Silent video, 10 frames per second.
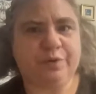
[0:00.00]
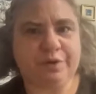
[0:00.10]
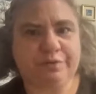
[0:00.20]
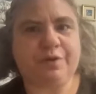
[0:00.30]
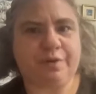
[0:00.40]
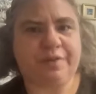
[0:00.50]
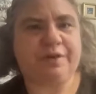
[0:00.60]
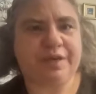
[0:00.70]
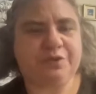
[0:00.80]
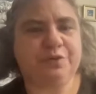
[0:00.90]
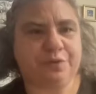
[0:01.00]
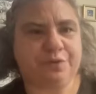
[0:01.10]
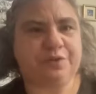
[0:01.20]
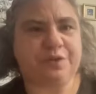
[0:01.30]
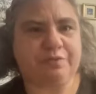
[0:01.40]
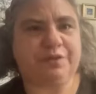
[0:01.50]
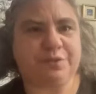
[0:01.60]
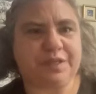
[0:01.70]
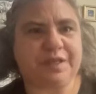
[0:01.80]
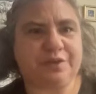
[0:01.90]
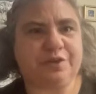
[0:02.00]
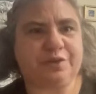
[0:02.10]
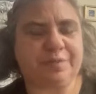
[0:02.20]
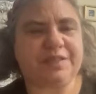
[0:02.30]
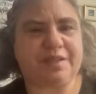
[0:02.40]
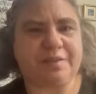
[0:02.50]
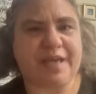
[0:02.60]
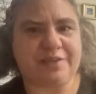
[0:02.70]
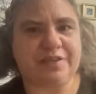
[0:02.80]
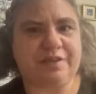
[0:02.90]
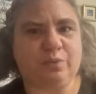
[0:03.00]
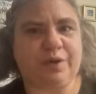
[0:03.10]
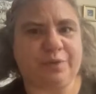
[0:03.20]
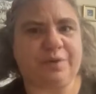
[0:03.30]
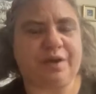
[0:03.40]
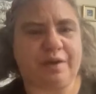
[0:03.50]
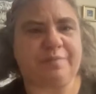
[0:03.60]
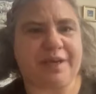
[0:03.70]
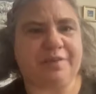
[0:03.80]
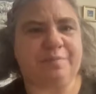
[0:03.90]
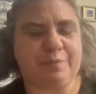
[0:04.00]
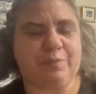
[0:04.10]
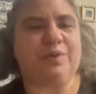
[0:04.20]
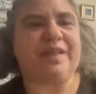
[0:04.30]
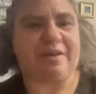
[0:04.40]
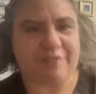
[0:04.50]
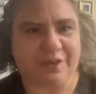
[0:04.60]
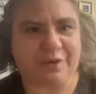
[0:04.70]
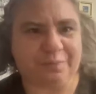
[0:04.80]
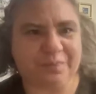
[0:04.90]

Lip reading: And if you go in there and introduce yourself using a term that's in the masculine when you are not a male, the people will laugh at you.